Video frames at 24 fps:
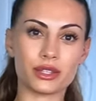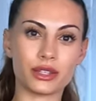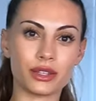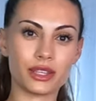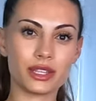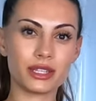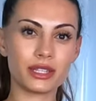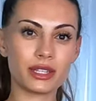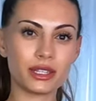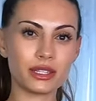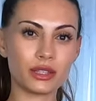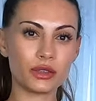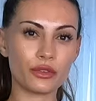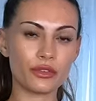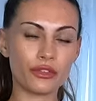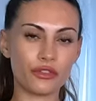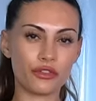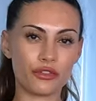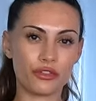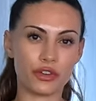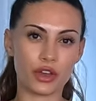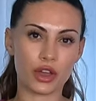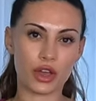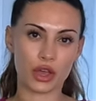so this is the
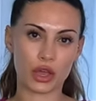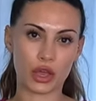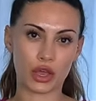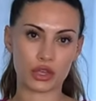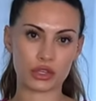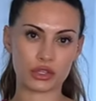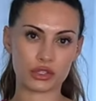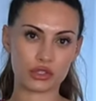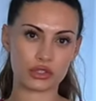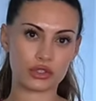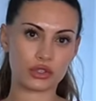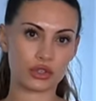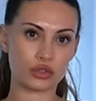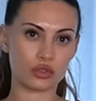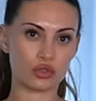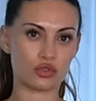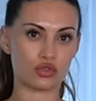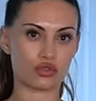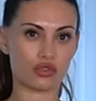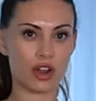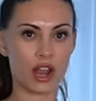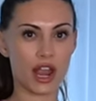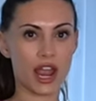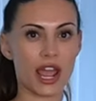first
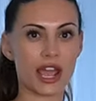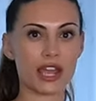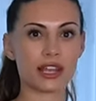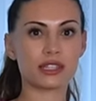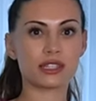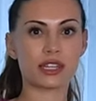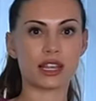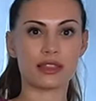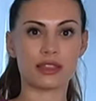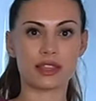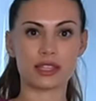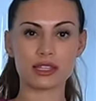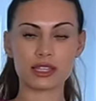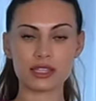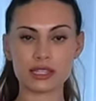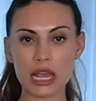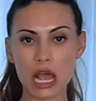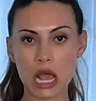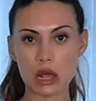dress, and this is